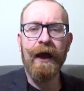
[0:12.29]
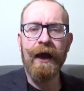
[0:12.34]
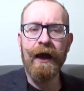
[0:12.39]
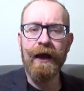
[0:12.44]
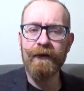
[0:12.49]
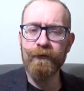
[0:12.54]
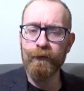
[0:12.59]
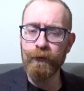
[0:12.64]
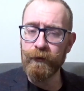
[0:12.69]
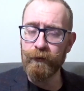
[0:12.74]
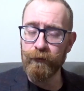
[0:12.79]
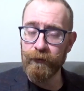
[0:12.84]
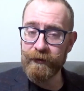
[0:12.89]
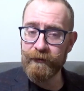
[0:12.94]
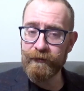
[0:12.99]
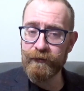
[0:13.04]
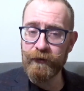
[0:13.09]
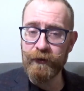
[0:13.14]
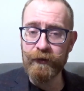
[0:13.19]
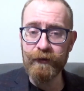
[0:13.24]
As we
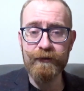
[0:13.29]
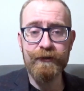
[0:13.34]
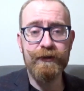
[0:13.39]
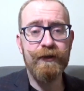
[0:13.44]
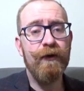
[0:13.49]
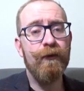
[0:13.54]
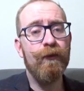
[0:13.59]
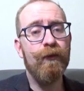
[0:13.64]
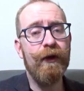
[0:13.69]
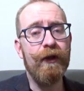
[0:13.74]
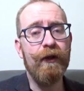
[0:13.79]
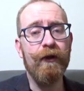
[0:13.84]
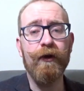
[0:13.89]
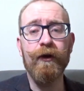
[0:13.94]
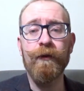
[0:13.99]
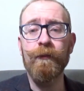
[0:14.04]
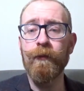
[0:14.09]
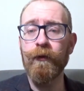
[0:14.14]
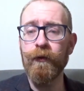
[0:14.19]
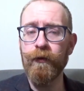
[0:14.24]
research, we
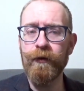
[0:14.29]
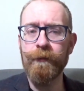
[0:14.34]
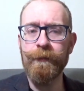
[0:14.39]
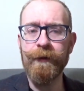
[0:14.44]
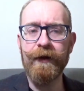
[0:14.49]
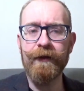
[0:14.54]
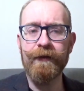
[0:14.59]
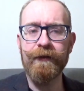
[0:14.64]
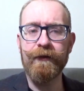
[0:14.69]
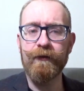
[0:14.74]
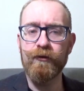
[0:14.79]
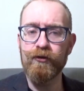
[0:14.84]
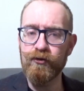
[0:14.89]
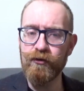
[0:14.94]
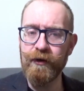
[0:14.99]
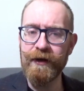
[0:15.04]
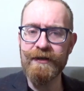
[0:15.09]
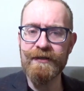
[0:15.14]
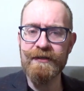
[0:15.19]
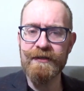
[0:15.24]
learn more about the
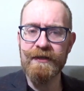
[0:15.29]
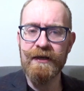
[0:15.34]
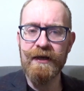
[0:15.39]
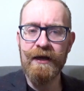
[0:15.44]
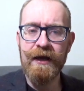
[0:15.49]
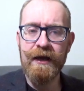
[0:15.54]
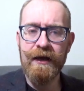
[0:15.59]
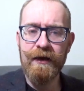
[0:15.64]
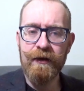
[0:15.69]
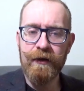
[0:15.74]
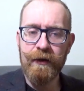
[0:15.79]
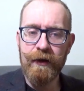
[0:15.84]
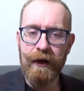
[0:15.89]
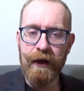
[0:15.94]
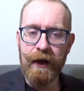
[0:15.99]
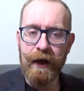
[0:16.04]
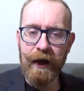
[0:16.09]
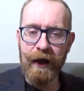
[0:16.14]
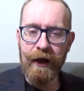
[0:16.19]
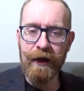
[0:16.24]
dress,
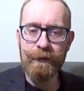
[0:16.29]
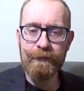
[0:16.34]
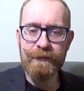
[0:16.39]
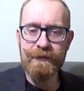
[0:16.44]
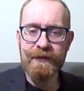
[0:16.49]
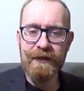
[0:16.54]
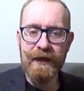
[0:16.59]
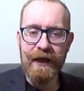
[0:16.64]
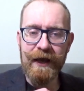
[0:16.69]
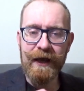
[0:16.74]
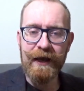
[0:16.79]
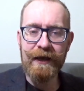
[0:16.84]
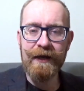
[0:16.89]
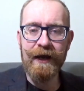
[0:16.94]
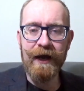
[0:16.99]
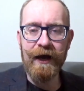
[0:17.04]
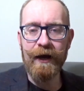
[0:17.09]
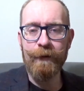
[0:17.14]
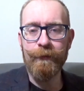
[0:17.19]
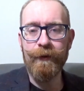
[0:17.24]
arms and
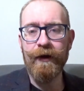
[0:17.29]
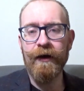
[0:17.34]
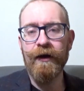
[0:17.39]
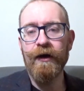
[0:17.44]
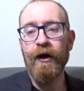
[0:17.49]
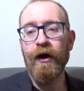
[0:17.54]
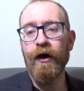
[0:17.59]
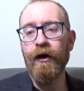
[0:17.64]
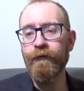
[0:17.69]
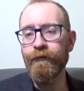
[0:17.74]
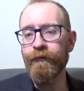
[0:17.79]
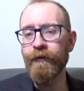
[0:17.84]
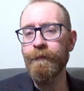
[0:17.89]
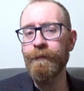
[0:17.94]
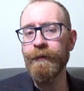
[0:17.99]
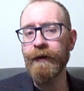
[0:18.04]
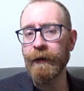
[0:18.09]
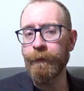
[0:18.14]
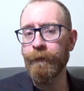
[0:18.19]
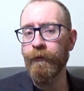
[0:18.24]
armour of the
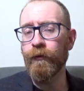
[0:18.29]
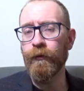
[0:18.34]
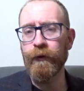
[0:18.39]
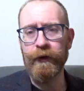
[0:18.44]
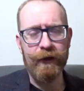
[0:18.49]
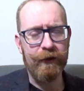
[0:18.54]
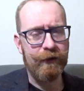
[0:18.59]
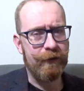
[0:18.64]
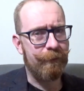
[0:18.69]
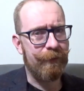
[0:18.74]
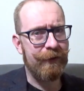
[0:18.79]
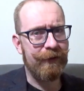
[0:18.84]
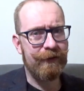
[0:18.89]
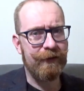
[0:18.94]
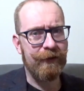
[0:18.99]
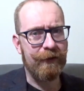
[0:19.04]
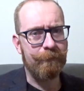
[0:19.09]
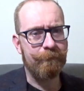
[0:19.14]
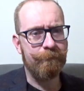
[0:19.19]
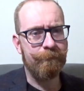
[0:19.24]
people we are
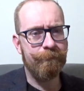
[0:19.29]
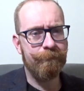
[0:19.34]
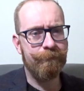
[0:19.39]
depicting.